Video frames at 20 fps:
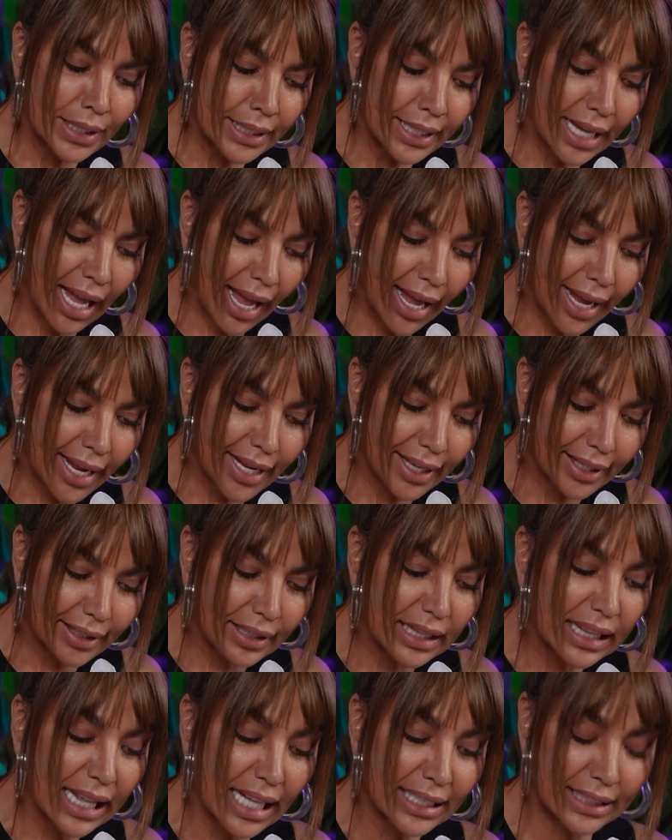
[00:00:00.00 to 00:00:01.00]
day,
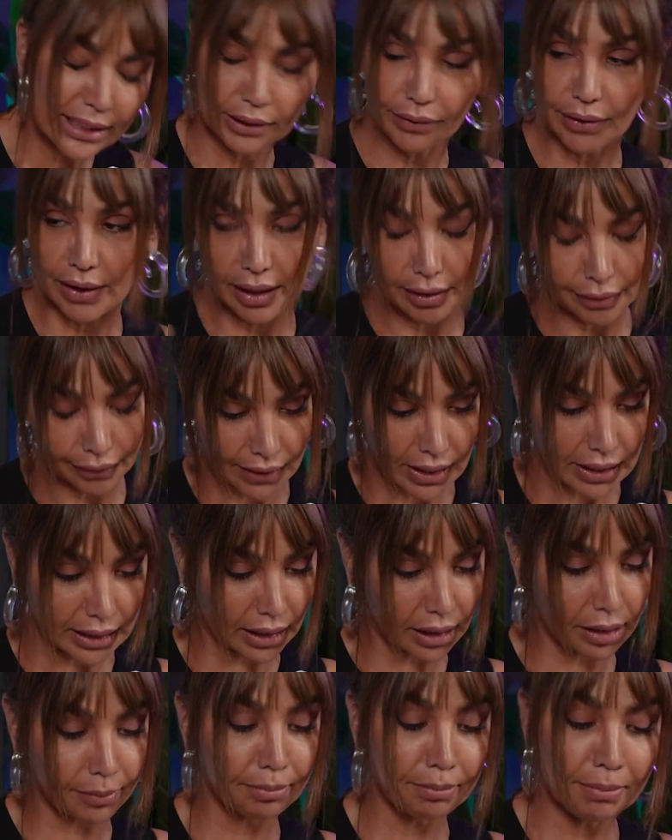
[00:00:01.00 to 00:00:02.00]
that is very
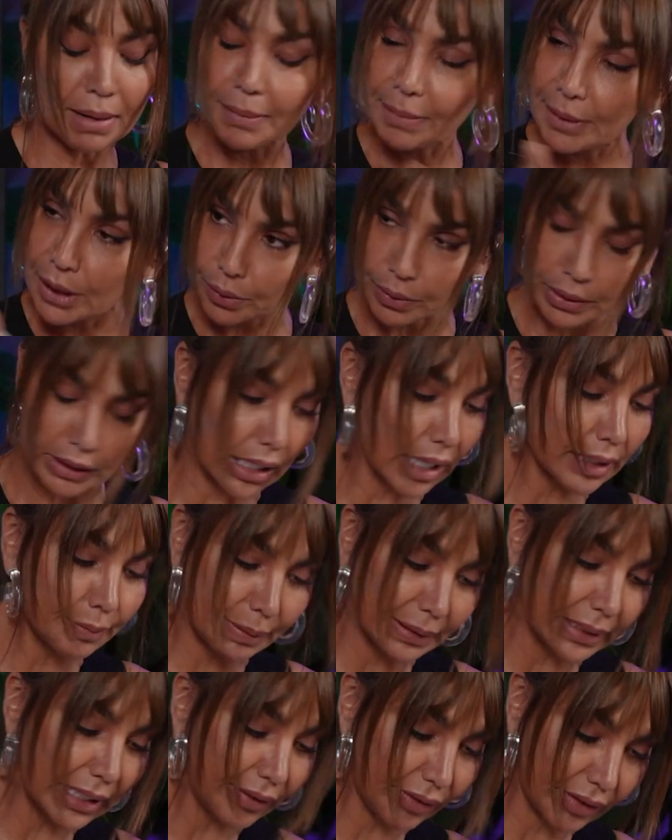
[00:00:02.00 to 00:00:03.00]
funny. Maybe you will not
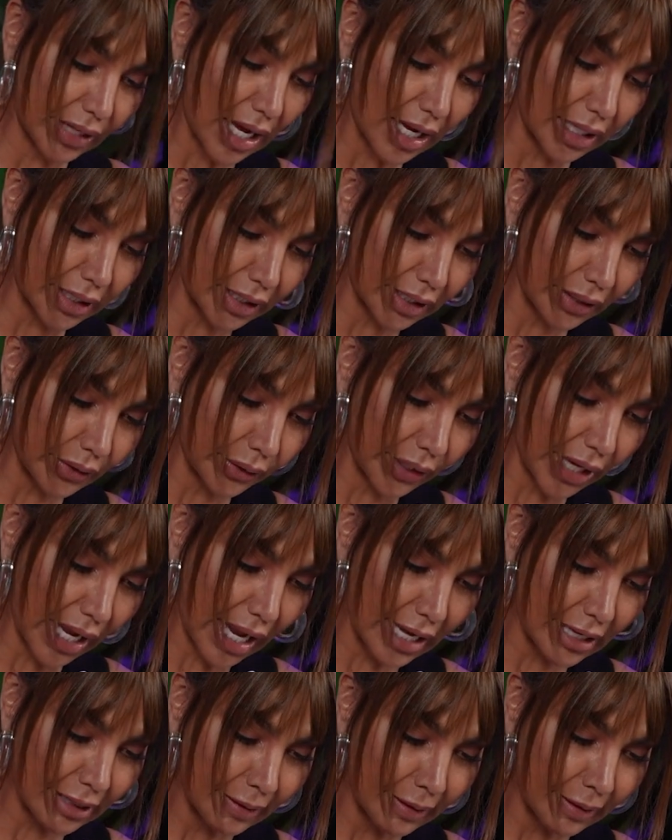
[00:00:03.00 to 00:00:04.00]
believe that, okay?